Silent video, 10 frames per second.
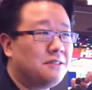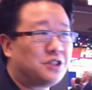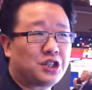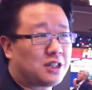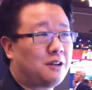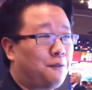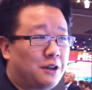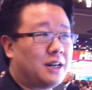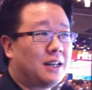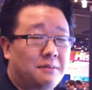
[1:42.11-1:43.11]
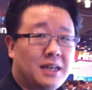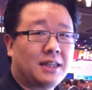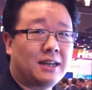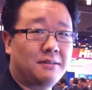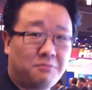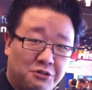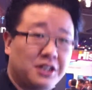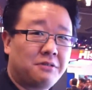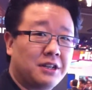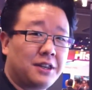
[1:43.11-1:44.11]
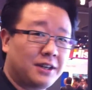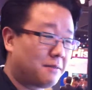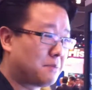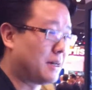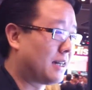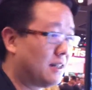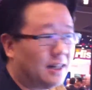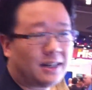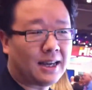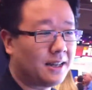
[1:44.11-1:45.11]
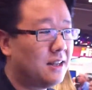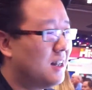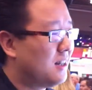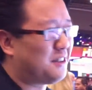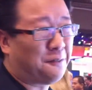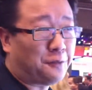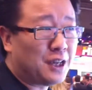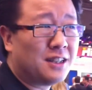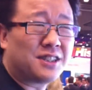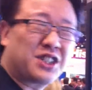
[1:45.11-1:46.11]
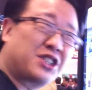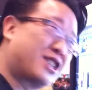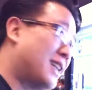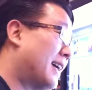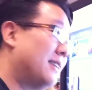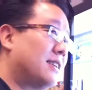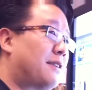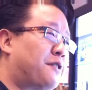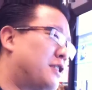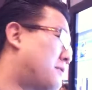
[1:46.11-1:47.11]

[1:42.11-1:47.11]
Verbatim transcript: We just couldn't figure out how to make that really, really thin and compact. And again, the feel is just slightly different.